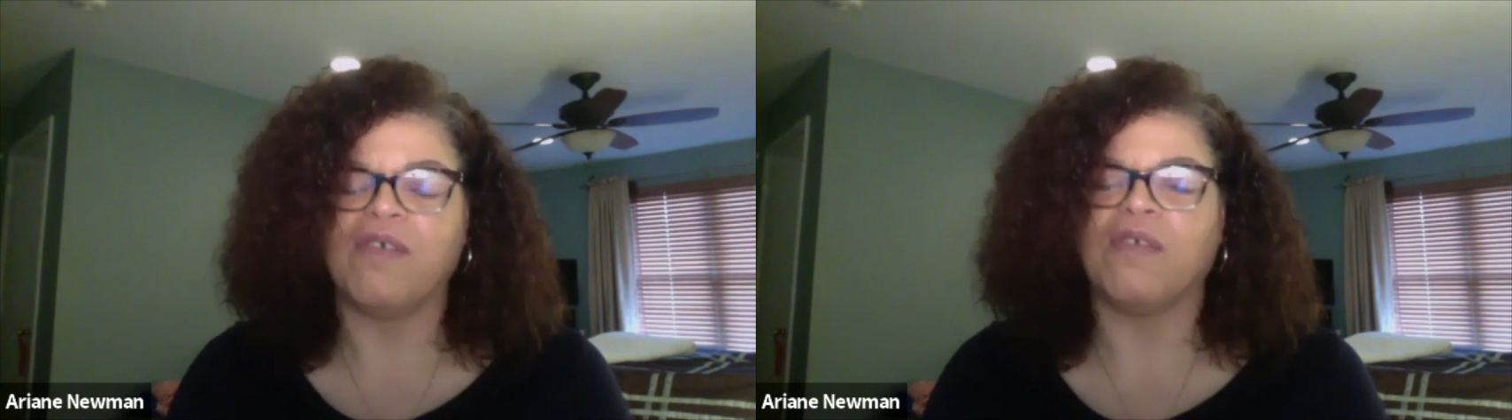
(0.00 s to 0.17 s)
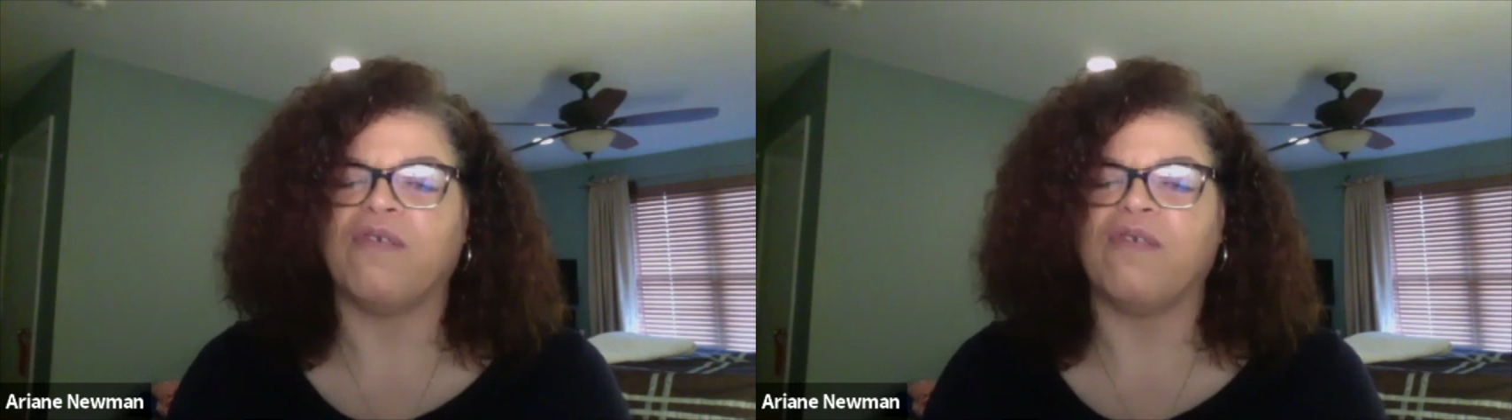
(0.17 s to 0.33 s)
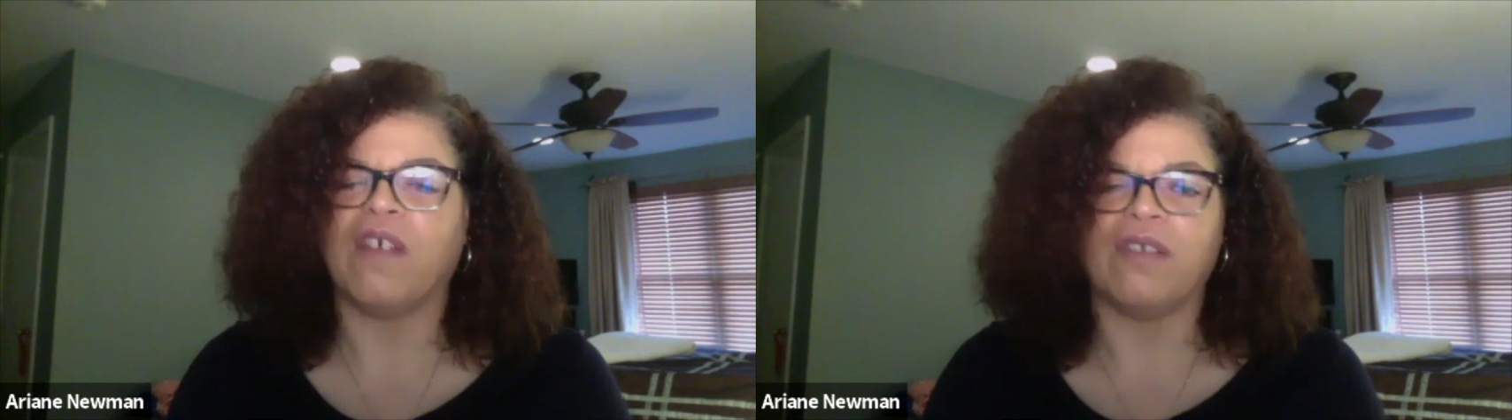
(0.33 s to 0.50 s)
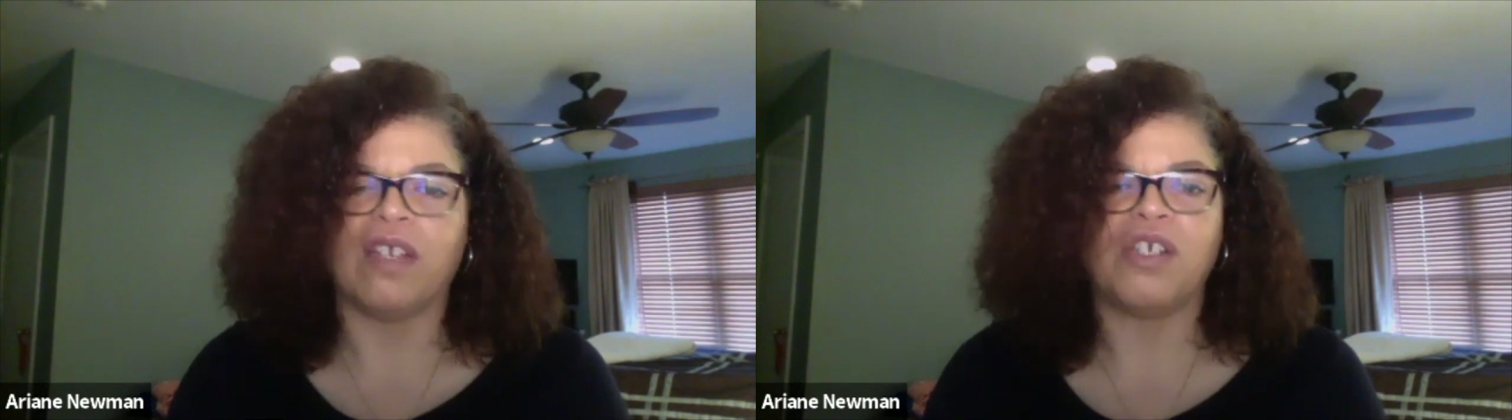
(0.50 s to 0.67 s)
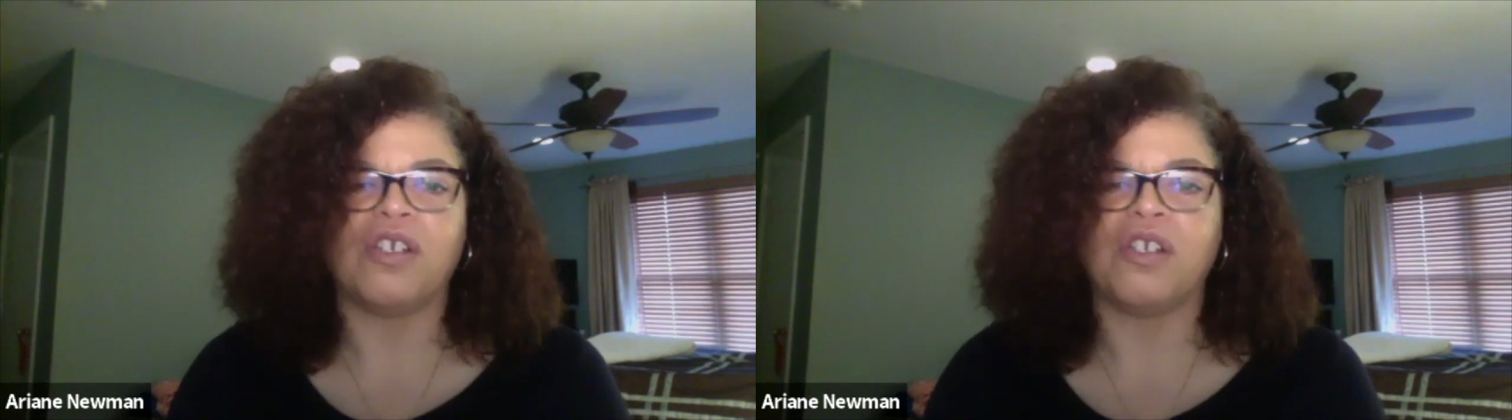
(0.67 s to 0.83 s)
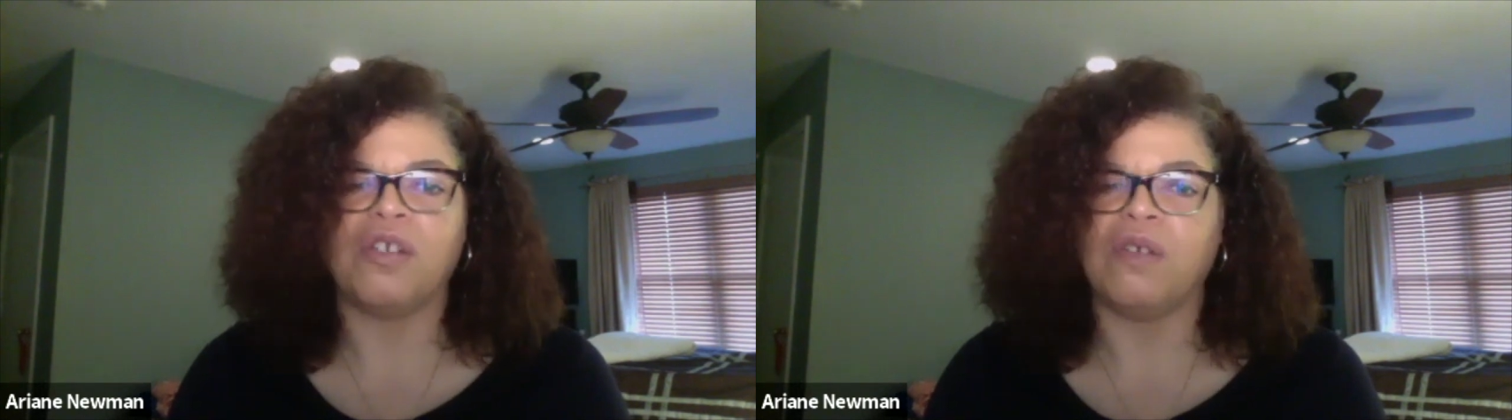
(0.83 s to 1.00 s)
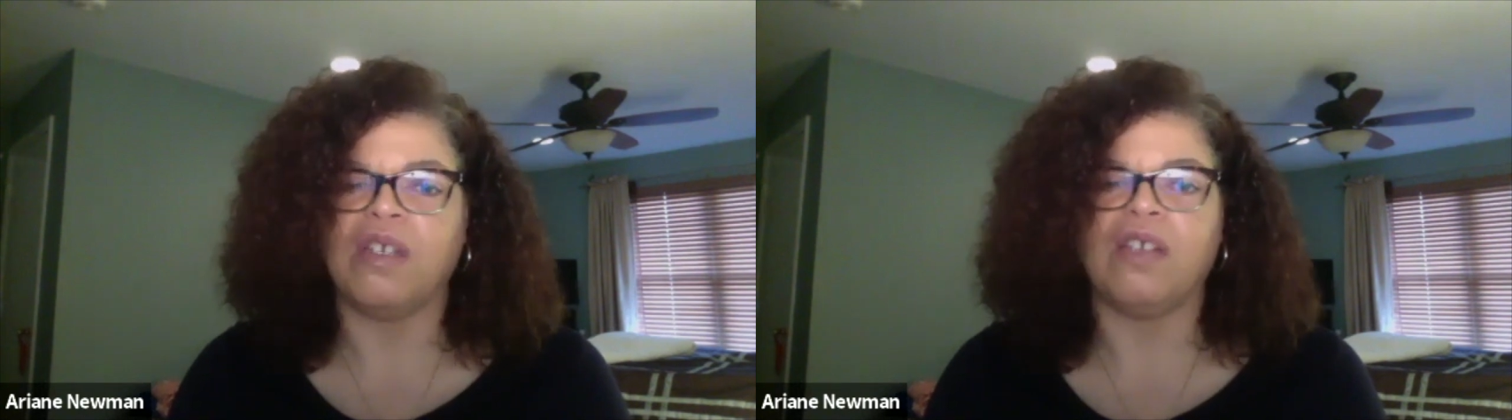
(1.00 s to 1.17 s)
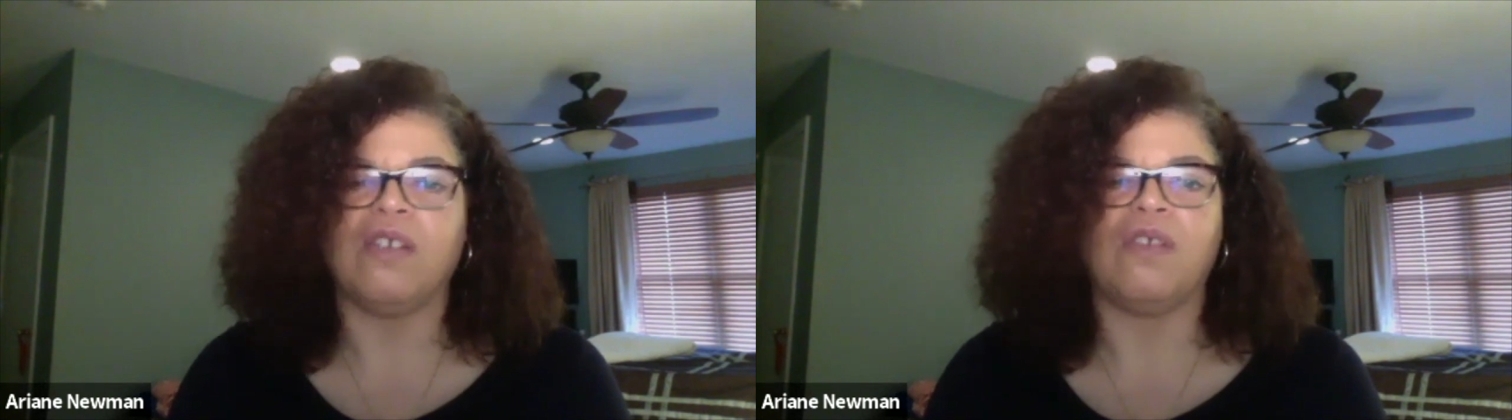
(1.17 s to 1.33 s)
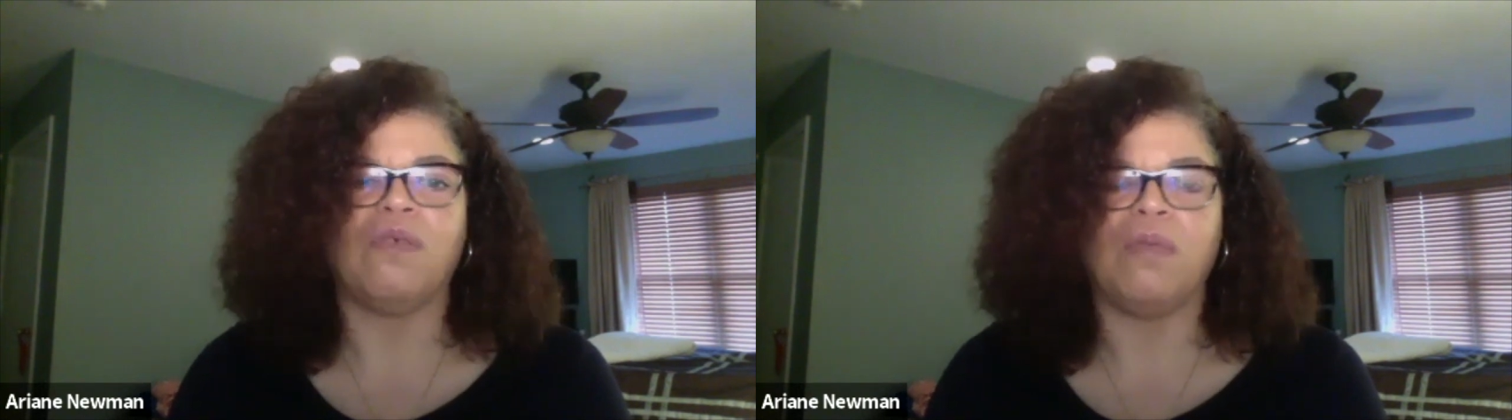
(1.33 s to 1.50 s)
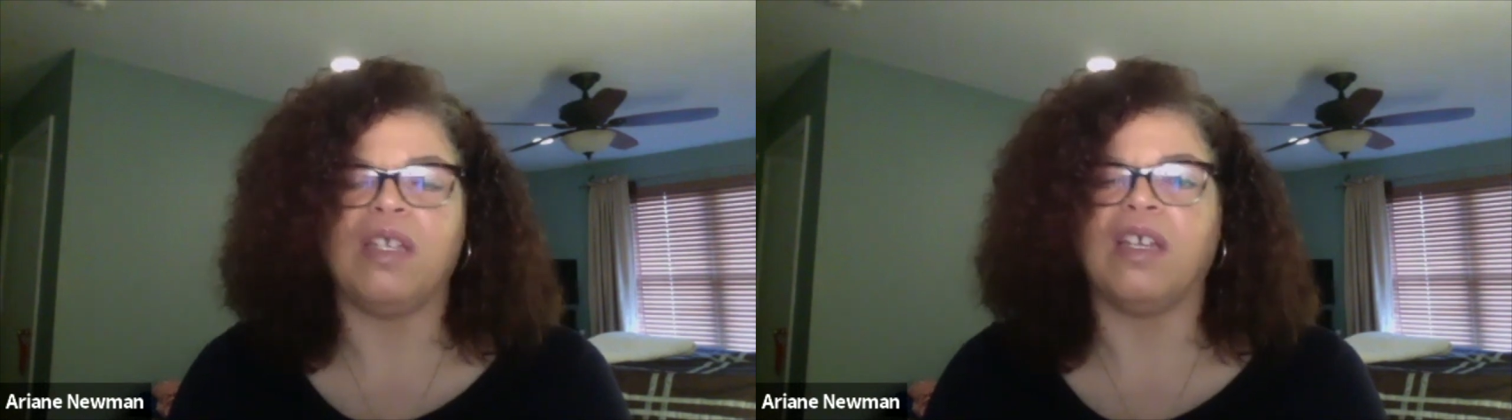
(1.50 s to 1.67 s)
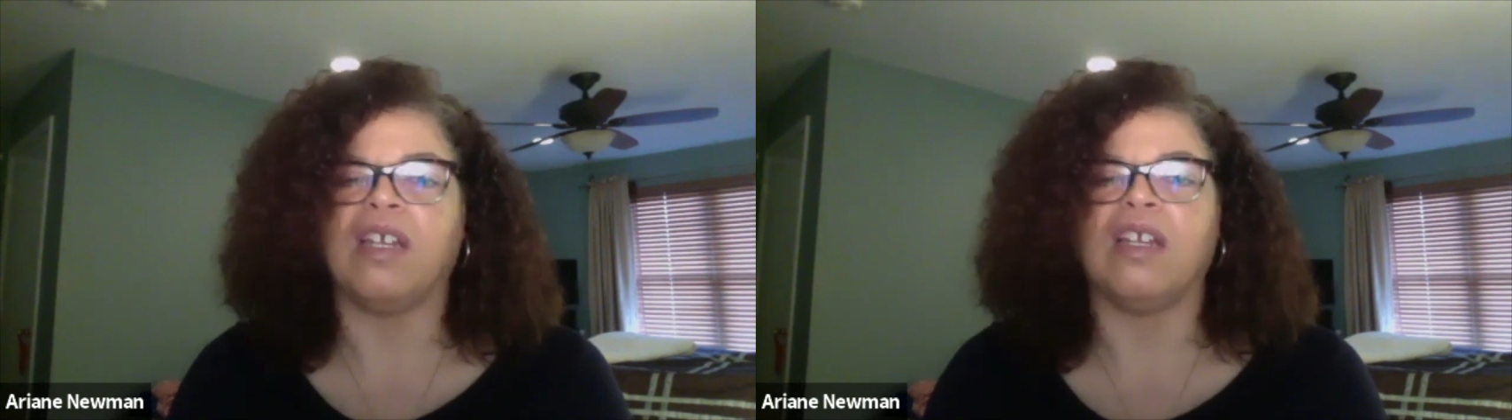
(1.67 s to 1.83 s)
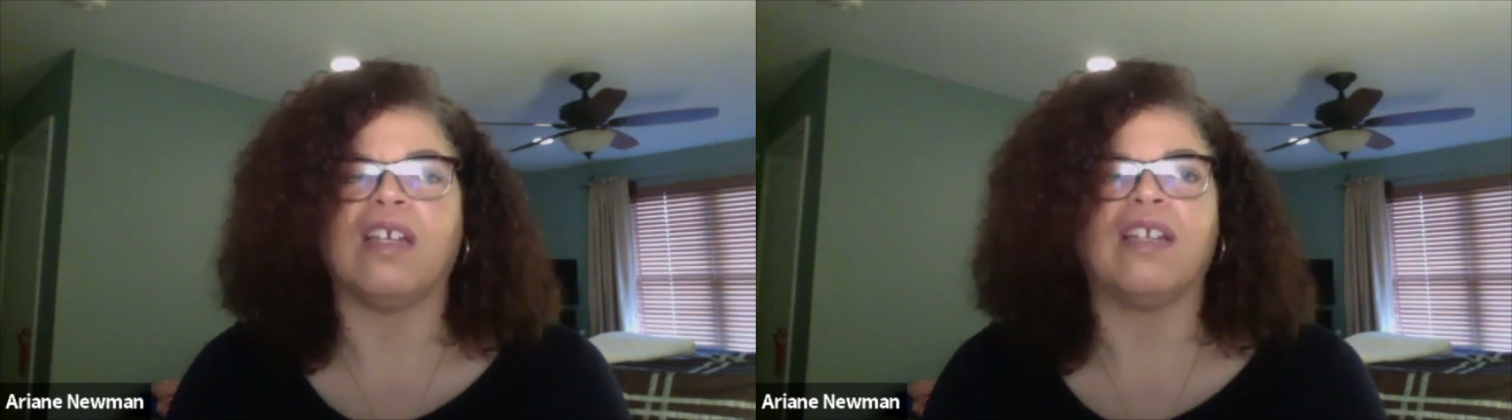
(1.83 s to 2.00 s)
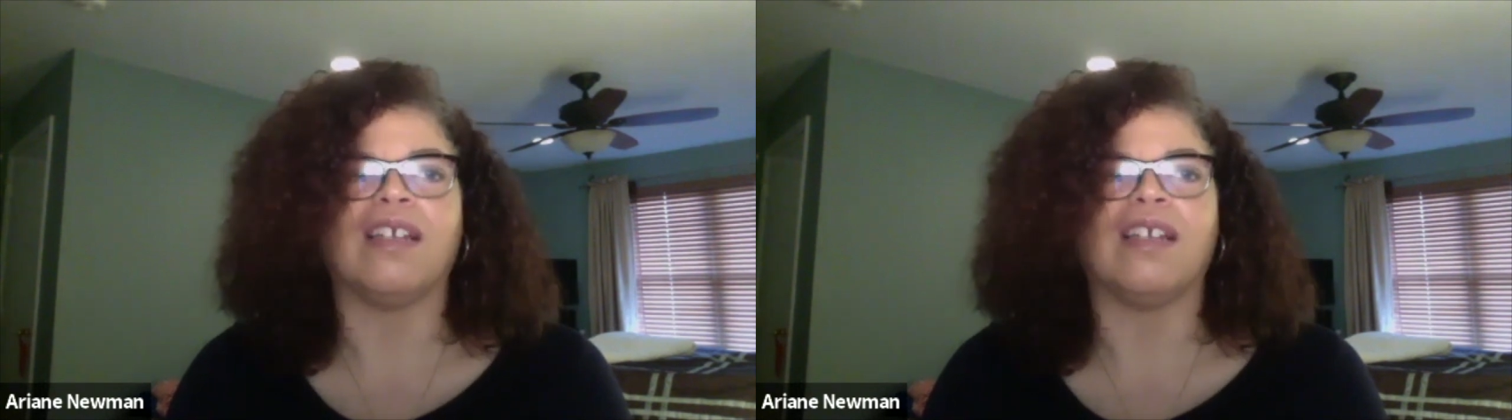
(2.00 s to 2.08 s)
you the foundation you need to be an